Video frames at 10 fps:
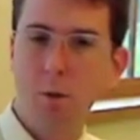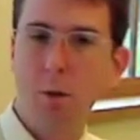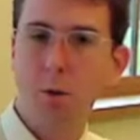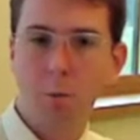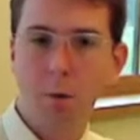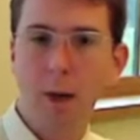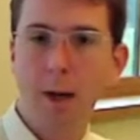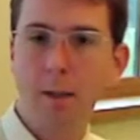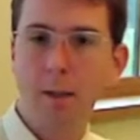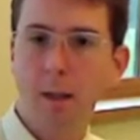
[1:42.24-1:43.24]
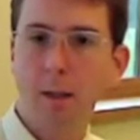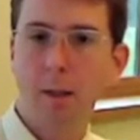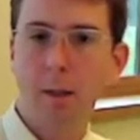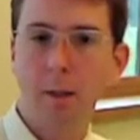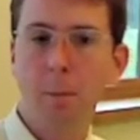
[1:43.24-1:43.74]
surprise
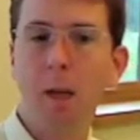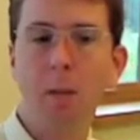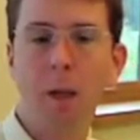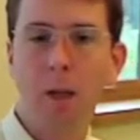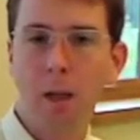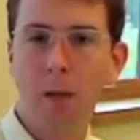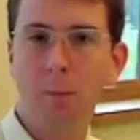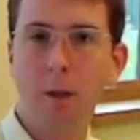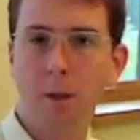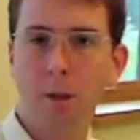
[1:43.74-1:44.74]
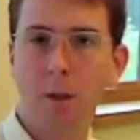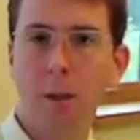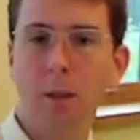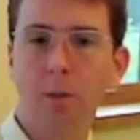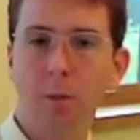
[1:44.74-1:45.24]
that many libraries are
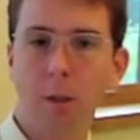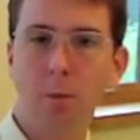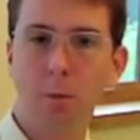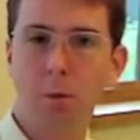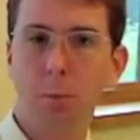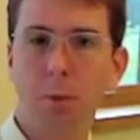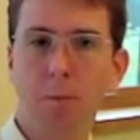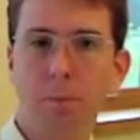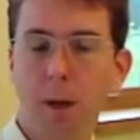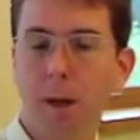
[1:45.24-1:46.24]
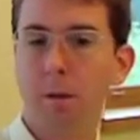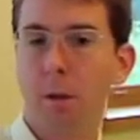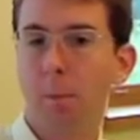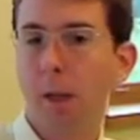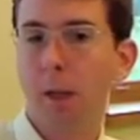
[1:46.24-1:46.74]
starting to adopt Drupal, as
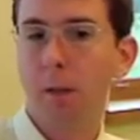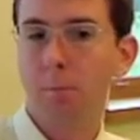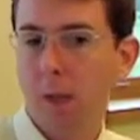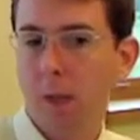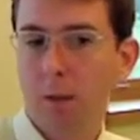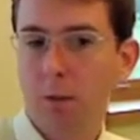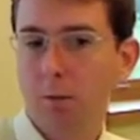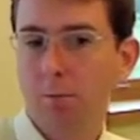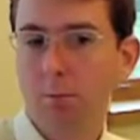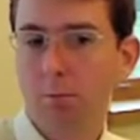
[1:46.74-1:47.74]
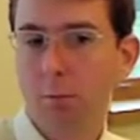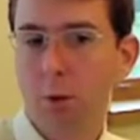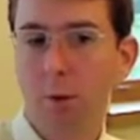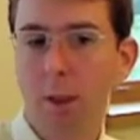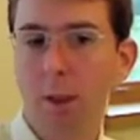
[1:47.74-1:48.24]
are many
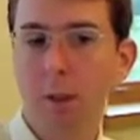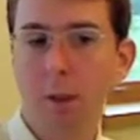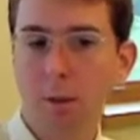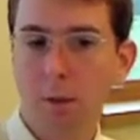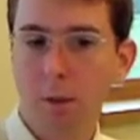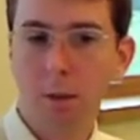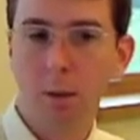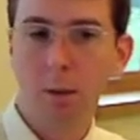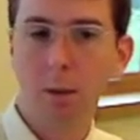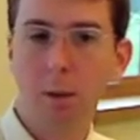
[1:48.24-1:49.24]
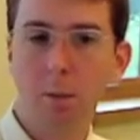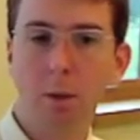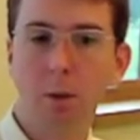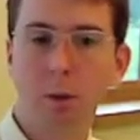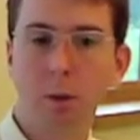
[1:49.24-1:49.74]
corporations and
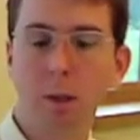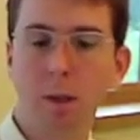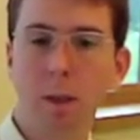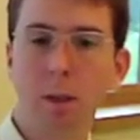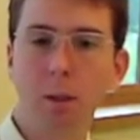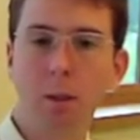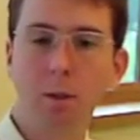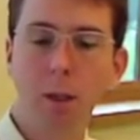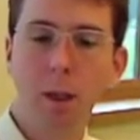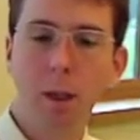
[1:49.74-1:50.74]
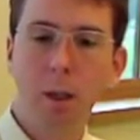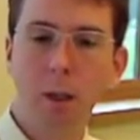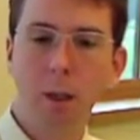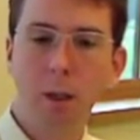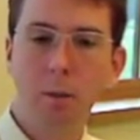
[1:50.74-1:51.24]
commercial organizations.
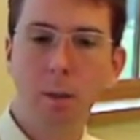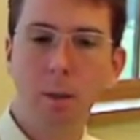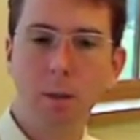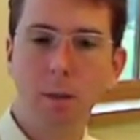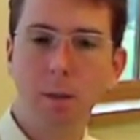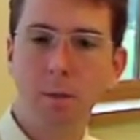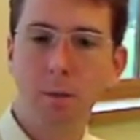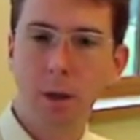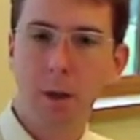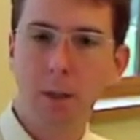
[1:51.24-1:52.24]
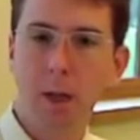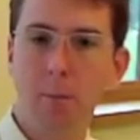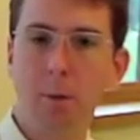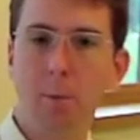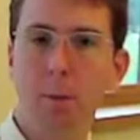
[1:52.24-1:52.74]
It's a very
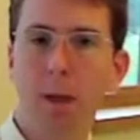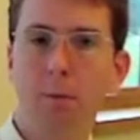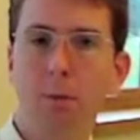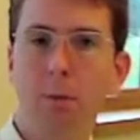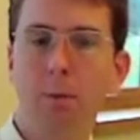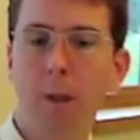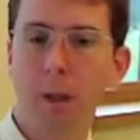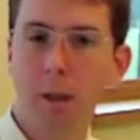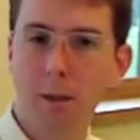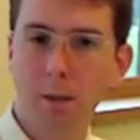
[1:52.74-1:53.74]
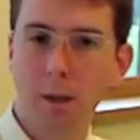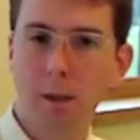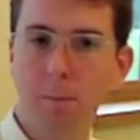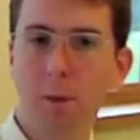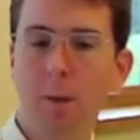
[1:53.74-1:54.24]
stable platform, very
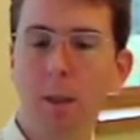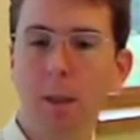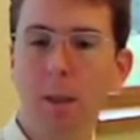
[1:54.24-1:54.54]
extendable,